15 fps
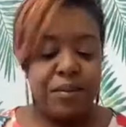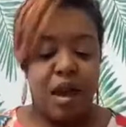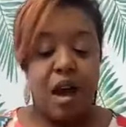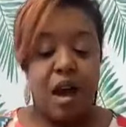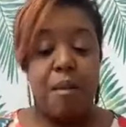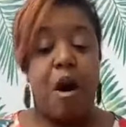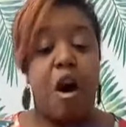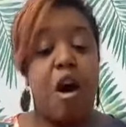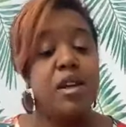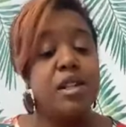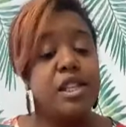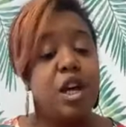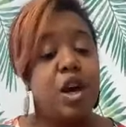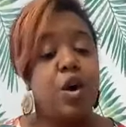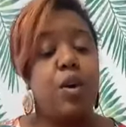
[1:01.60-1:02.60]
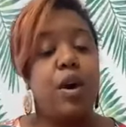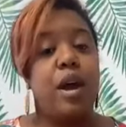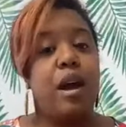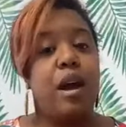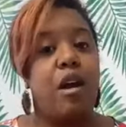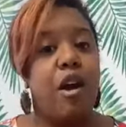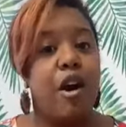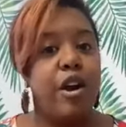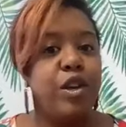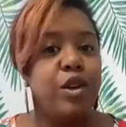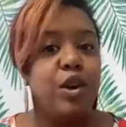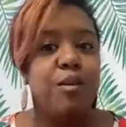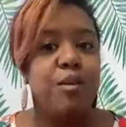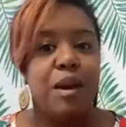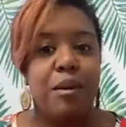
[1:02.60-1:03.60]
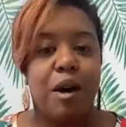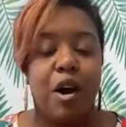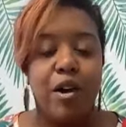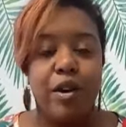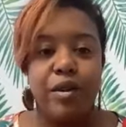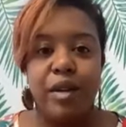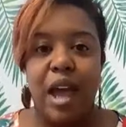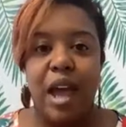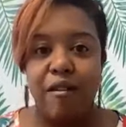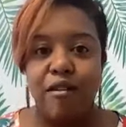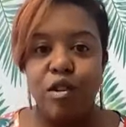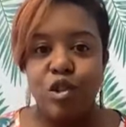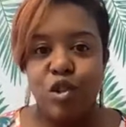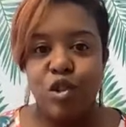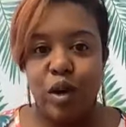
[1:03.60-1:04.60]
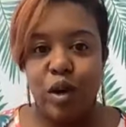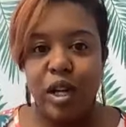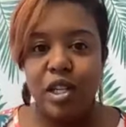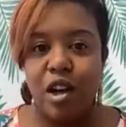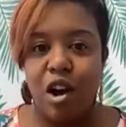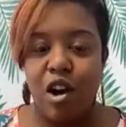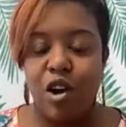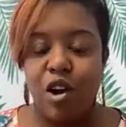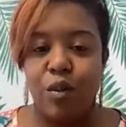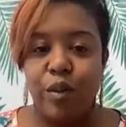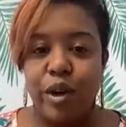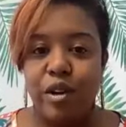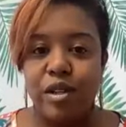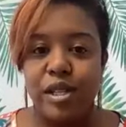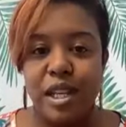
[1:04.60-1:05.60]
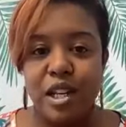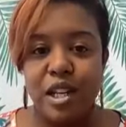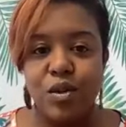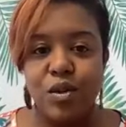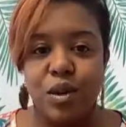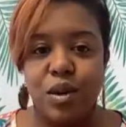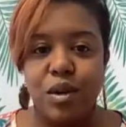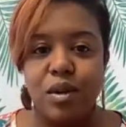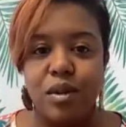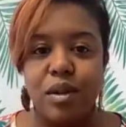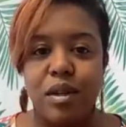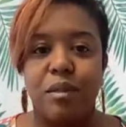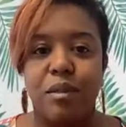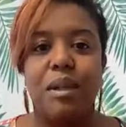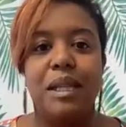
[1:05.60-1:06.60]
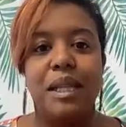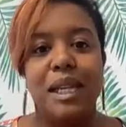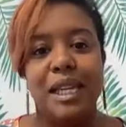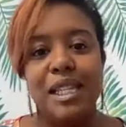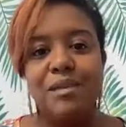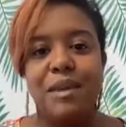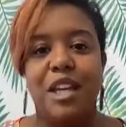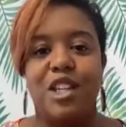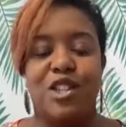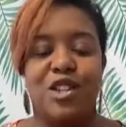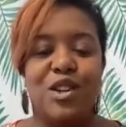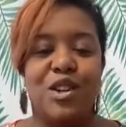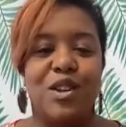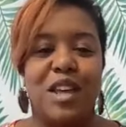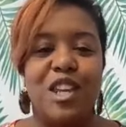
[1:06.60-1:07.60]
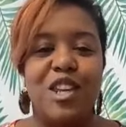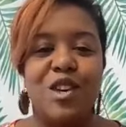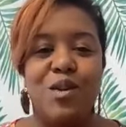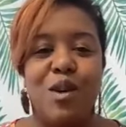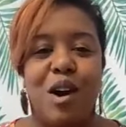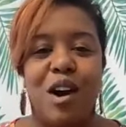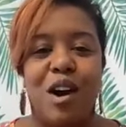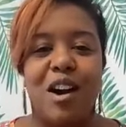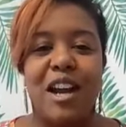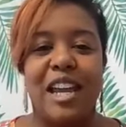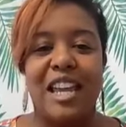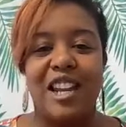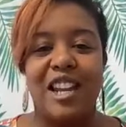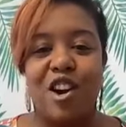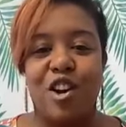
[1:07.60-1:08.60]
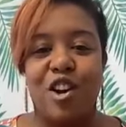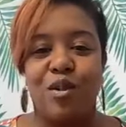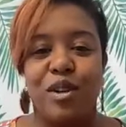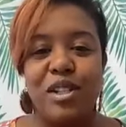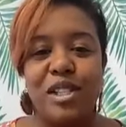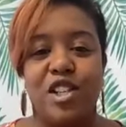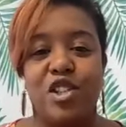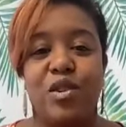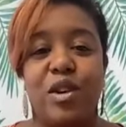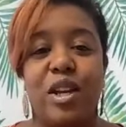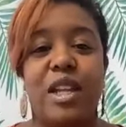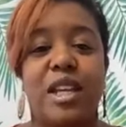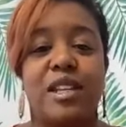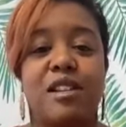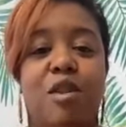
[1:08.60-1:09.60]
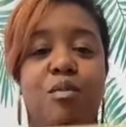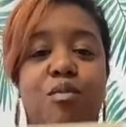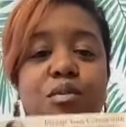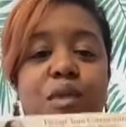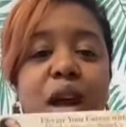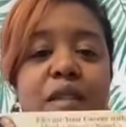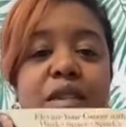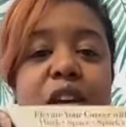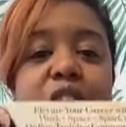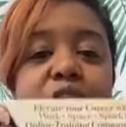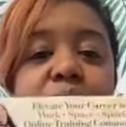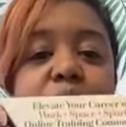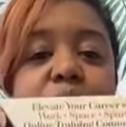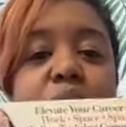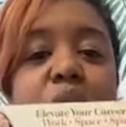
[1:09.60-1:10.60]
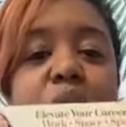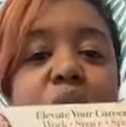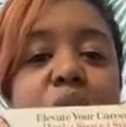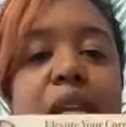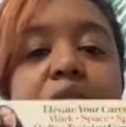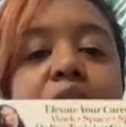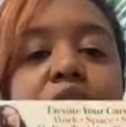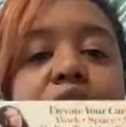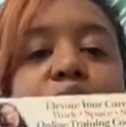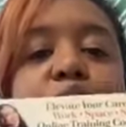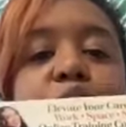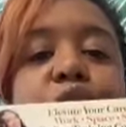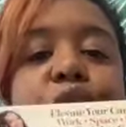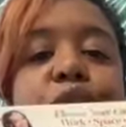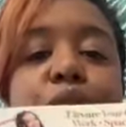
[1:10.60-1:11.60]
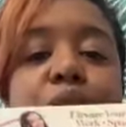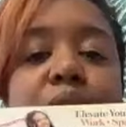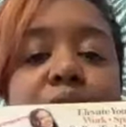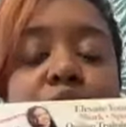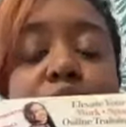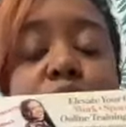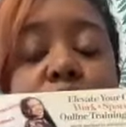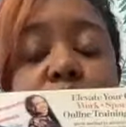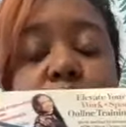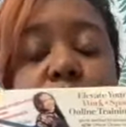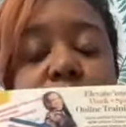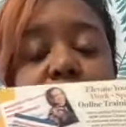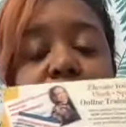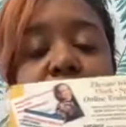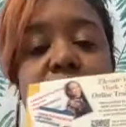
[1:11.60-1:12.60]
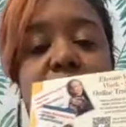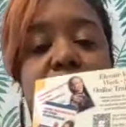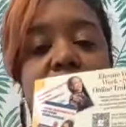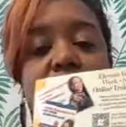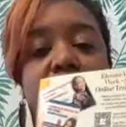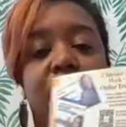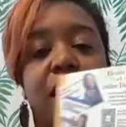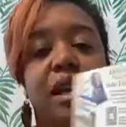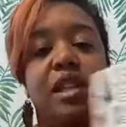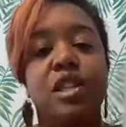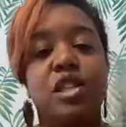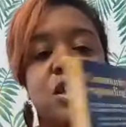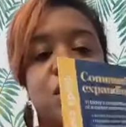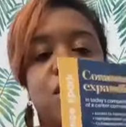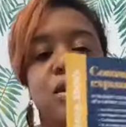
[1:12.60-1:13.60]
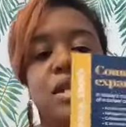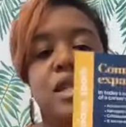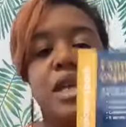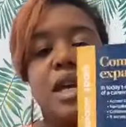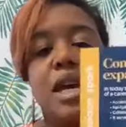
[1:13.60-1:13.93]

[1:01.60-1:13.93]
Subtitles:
Also, have you joined our Career Central? Please make sure that you are in our Career Central. It is our private community. You did receive an insert